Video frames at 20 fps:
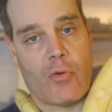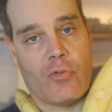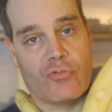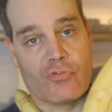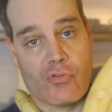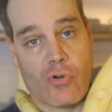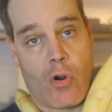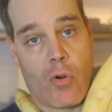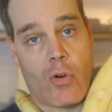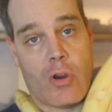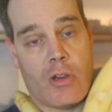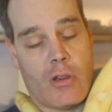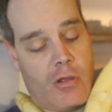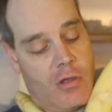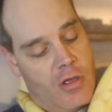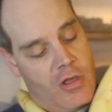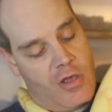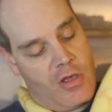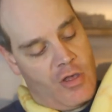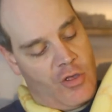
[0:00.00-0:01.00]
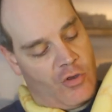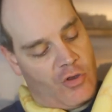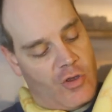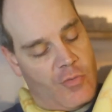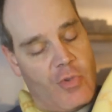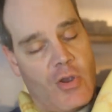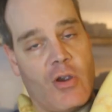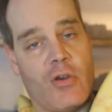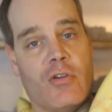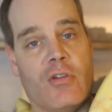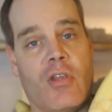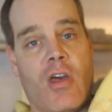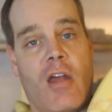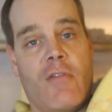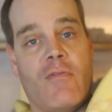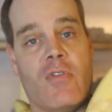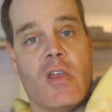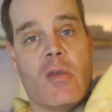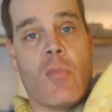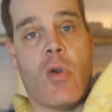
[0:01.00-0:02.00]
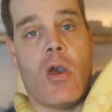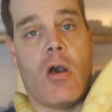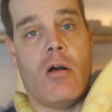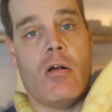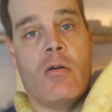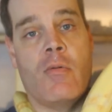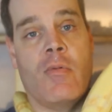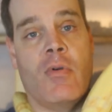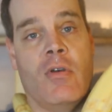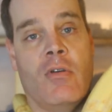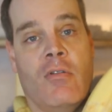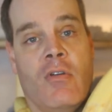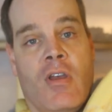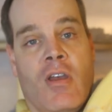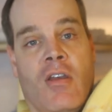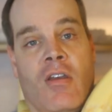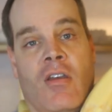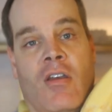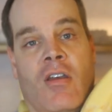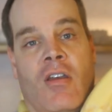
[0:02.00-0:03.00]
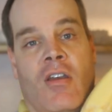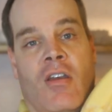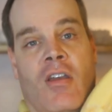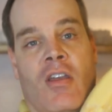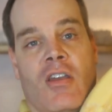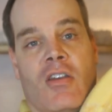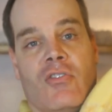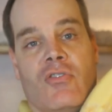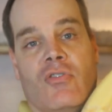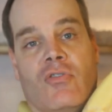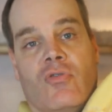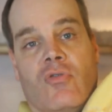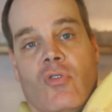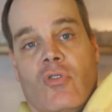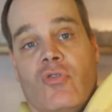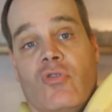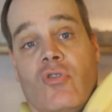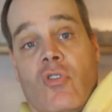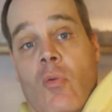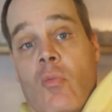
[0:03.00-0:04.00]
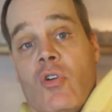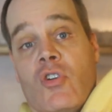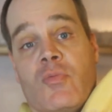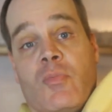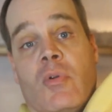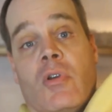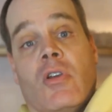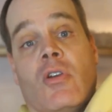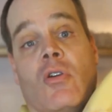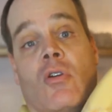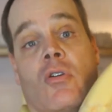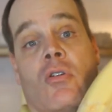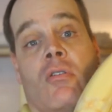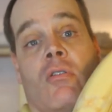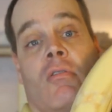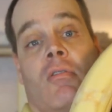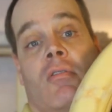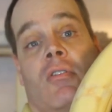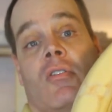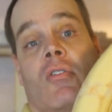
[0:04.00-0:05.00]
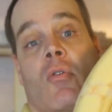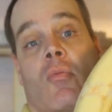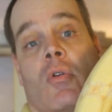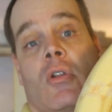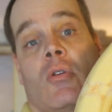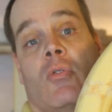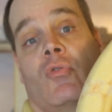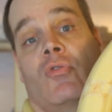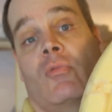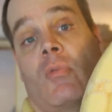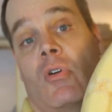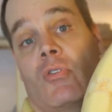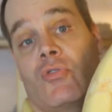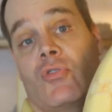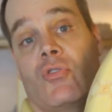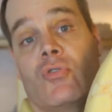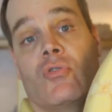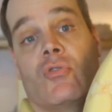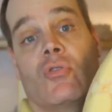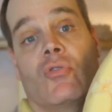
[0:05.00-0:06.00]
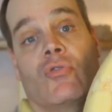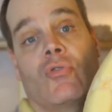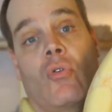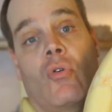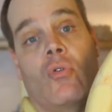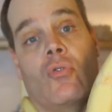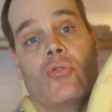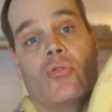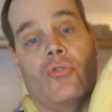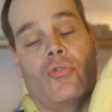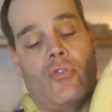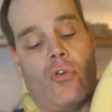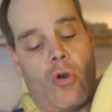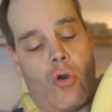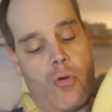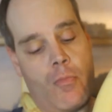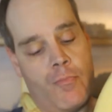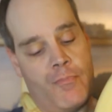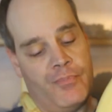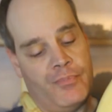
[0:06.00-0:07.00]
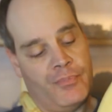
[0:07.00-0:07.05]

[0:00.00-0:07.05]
was growing compared to that female. He just looked so much bigger, you know, when he was about 2 years old or so.